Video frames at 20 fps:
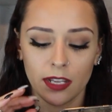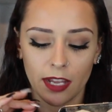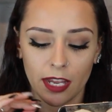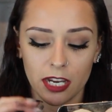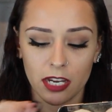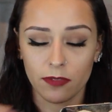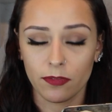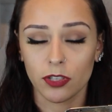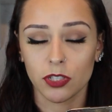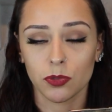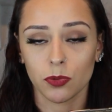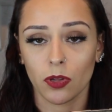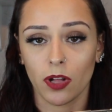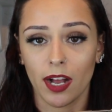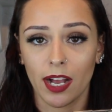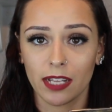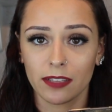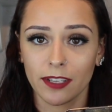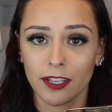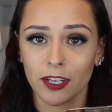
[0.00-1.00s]
individual
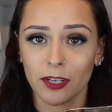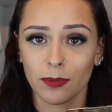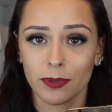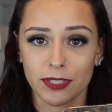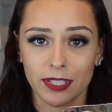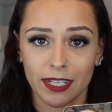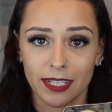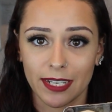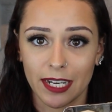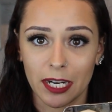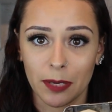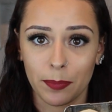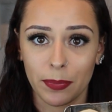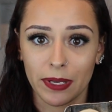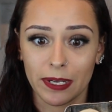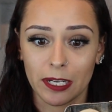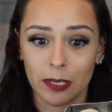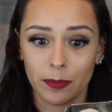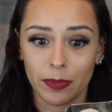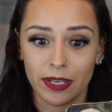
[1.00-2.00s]
highlighter, which I gotta
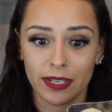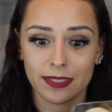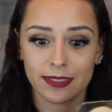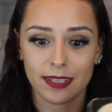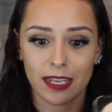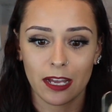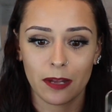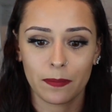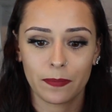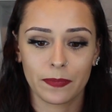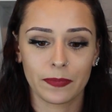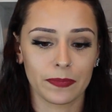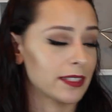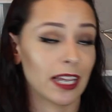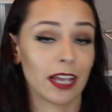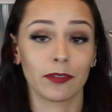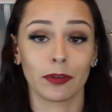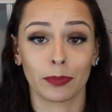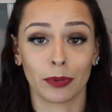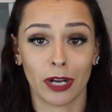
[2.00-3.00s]
pick up ASAP because I
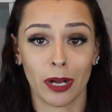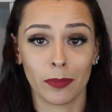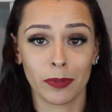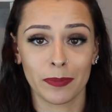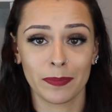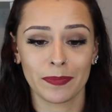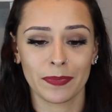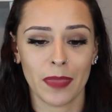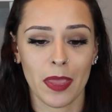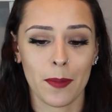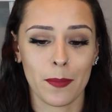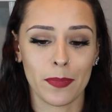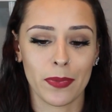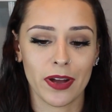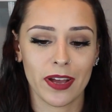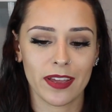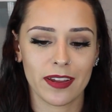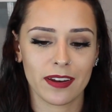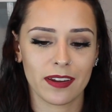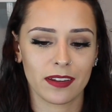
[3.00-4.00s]
have a problem.
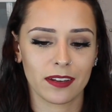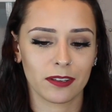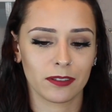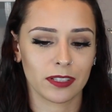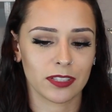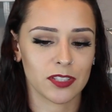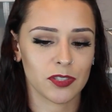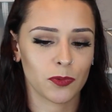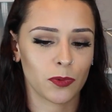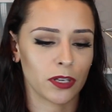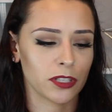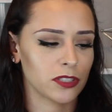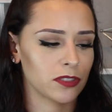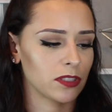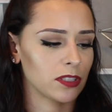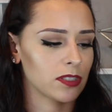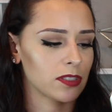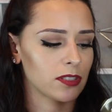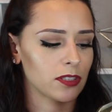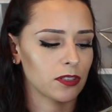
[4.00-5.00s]
But let's swatch these